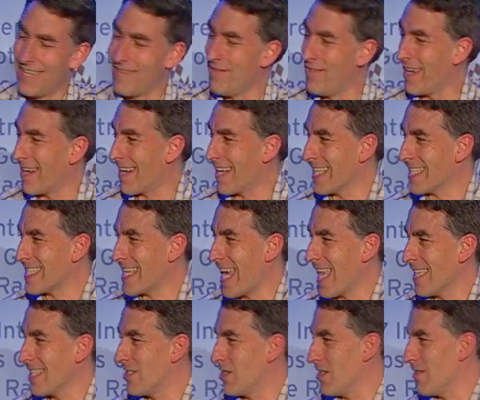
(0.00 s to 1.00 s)
Very
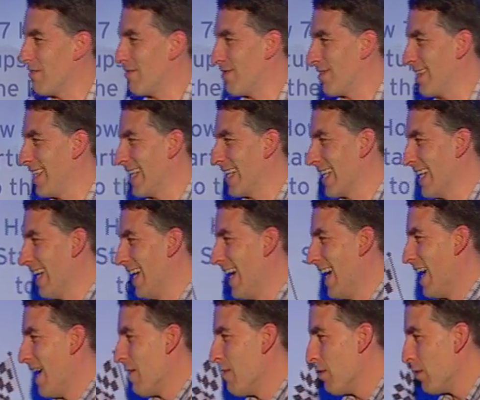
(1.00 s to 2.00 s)
intelligent freak.
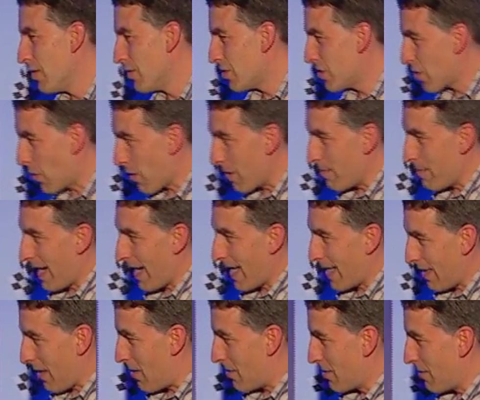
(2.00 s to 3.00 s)
Short
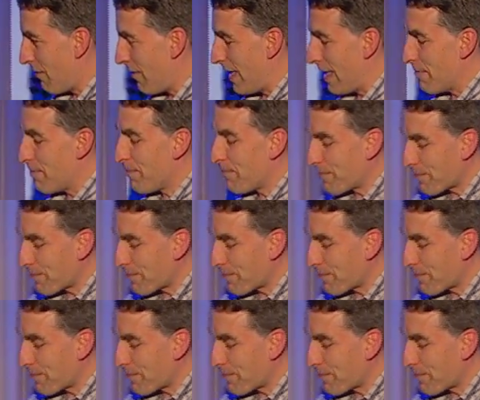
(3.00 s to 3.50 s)
man, large feet.